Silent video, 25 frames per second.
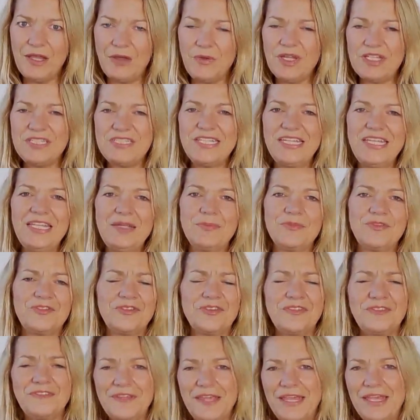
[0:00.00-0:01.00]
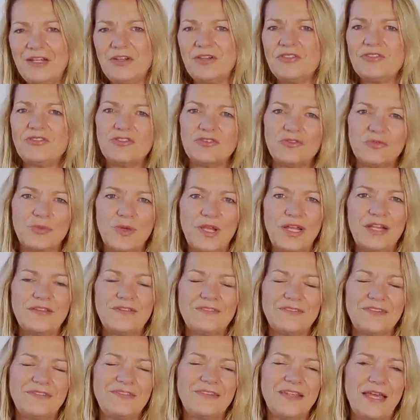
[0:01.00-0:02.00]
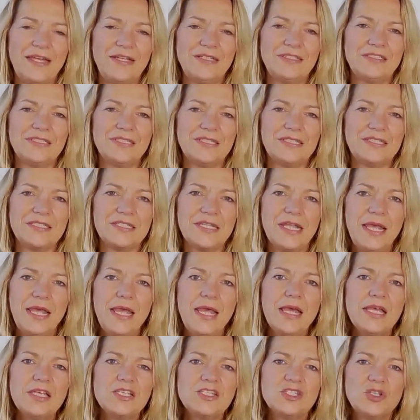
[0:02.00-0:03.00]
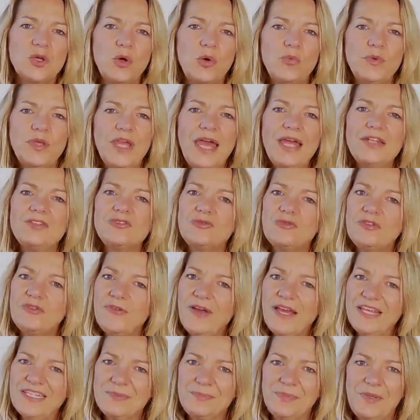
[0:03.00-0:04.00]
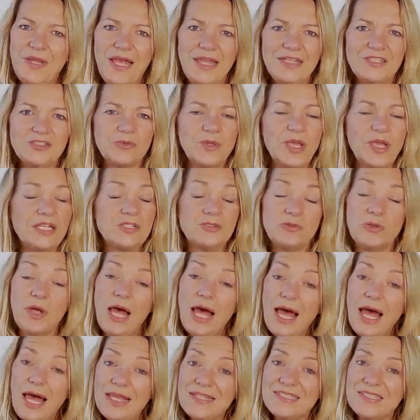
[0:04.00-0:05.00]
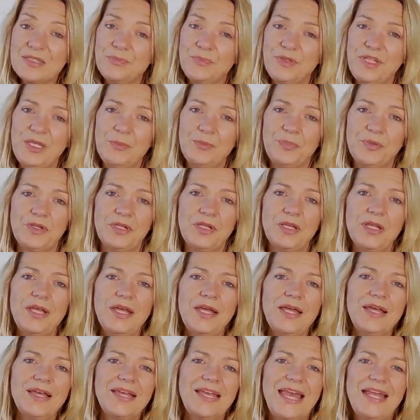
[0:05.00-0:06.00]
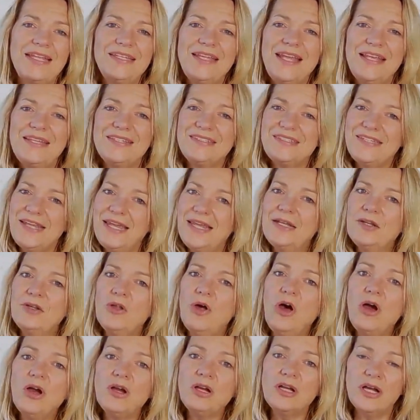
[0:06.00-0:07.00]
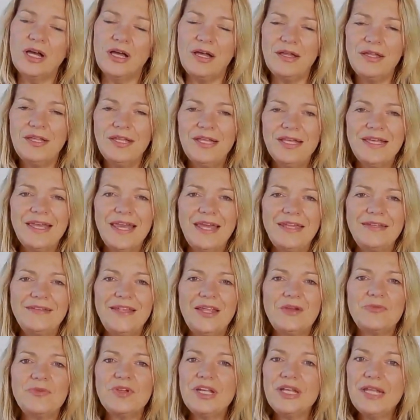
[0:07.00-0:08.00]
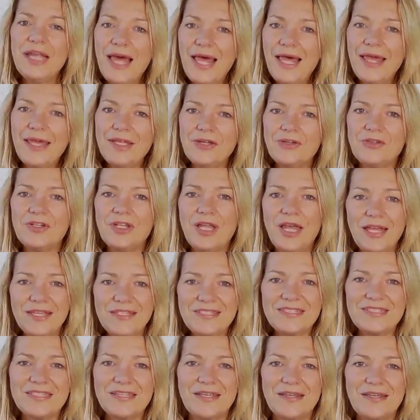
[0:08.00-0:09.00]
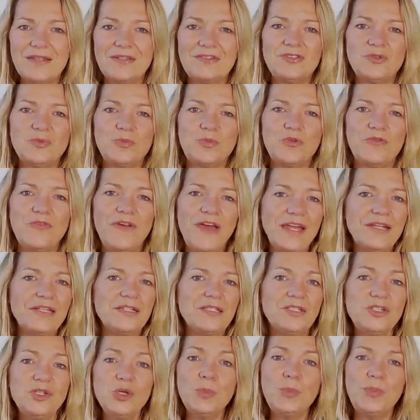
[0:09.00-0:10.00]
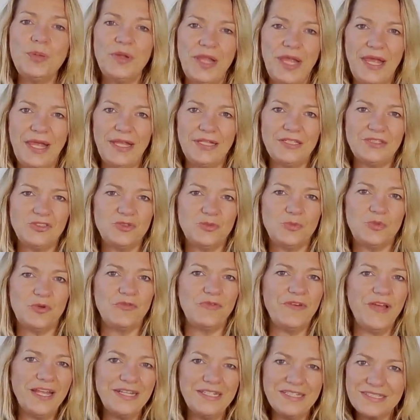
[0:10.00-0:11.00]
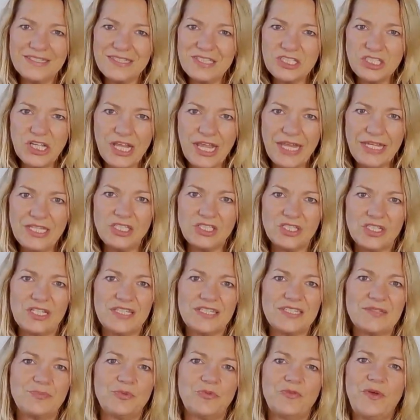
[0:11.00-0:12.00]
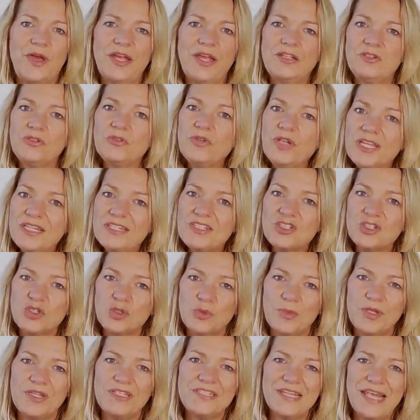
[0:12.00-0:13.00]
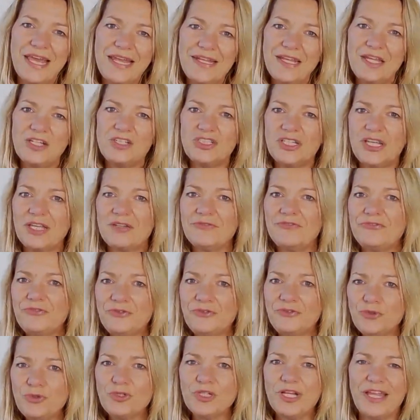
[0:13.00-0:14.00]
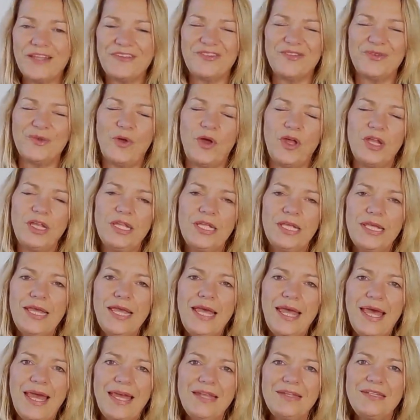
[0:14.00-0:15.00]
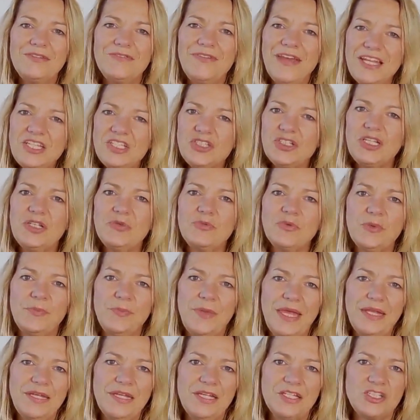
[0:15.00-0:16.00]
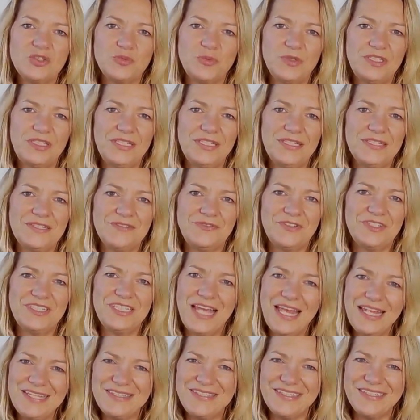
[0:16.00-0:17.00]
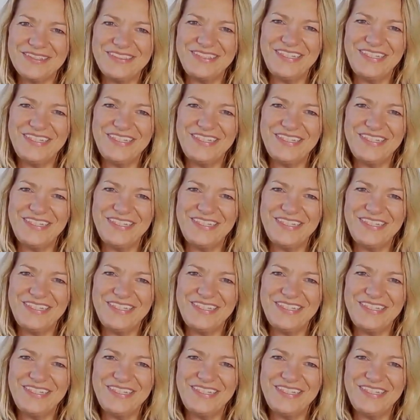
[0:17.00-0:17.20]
our teams, the sailors as well as the scientists. So we had to revise plans. We had to ask the people, can they stay longer? Can they rely on us uh, to provide a new plan, to provide exchanges, provide new instruments, energy and food and so on? And eventually we managed with these fantastic